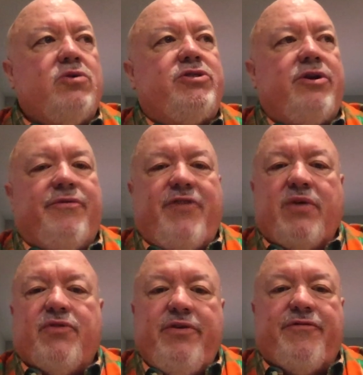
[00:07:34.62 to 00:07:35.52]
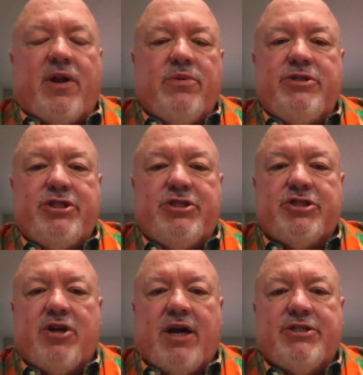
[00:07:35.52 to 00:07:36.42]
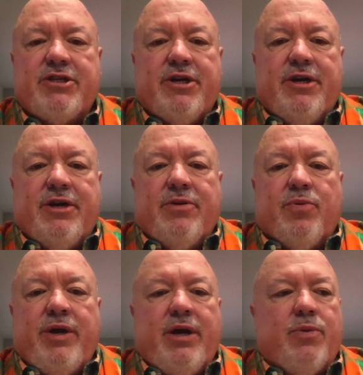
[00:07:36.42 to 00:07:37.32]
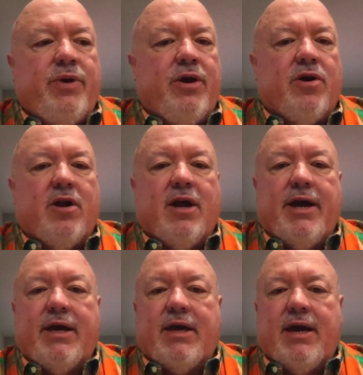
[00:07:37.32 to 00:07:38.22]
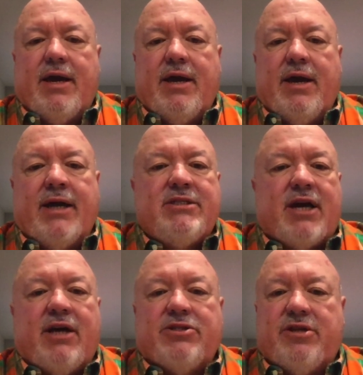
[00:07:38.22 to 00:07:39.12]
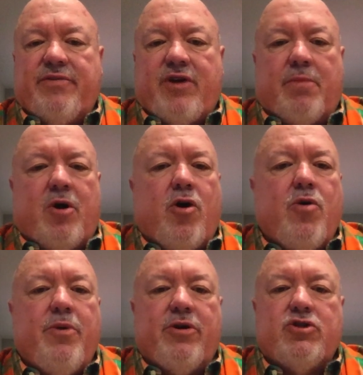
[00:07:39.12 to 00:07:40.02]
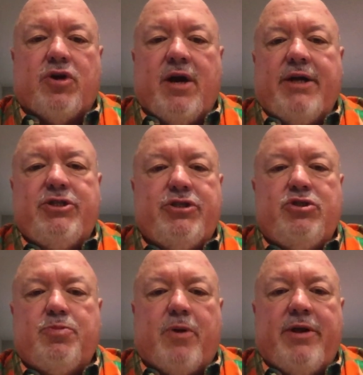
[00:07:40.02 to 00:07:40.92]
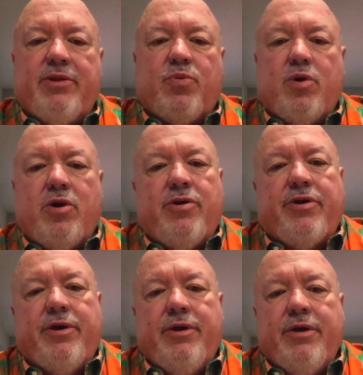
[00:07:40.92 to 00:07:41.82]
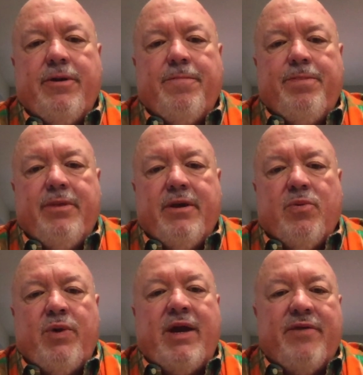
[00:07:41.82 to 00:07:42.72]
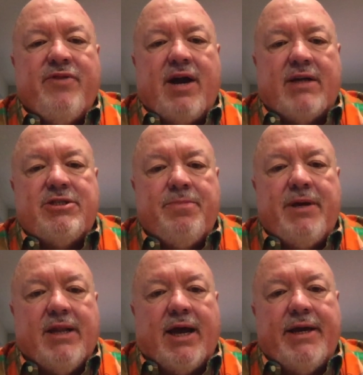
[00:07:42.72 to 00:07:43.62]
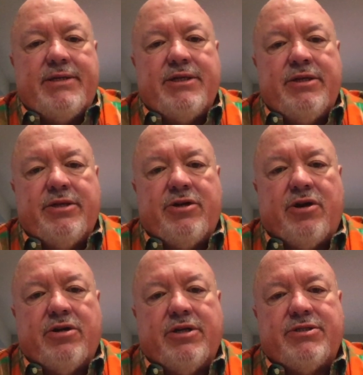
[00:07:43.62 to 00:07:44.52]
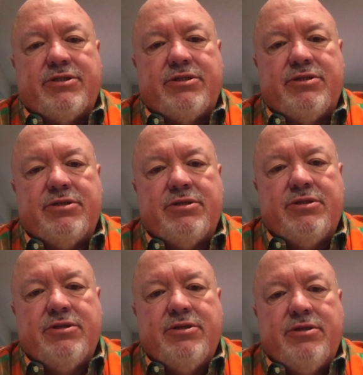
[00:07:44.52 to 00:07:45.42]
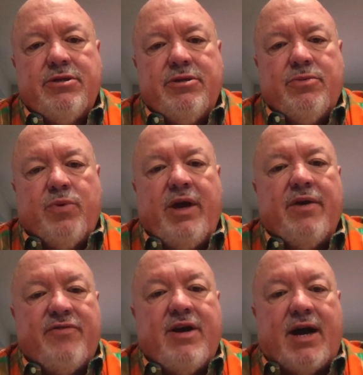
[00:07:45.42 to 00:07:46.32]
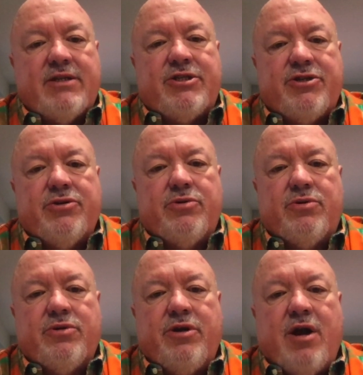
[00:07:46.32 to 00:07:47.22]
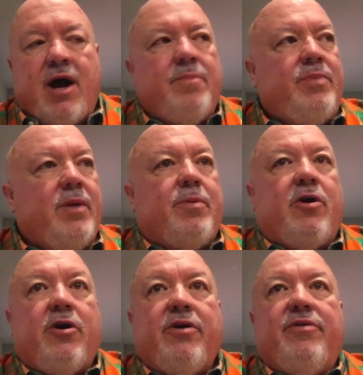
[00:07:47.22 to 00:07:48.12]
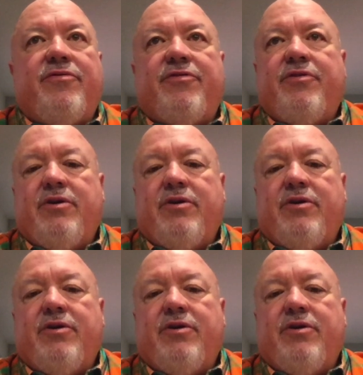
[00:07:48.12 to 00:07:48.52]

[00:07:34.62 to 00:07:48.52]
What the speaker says: that are faithfully following Jesus Christ, we are like exiles that have come home and are trying to spread the word. We have got to be light in the darkness. We have got to not be a part of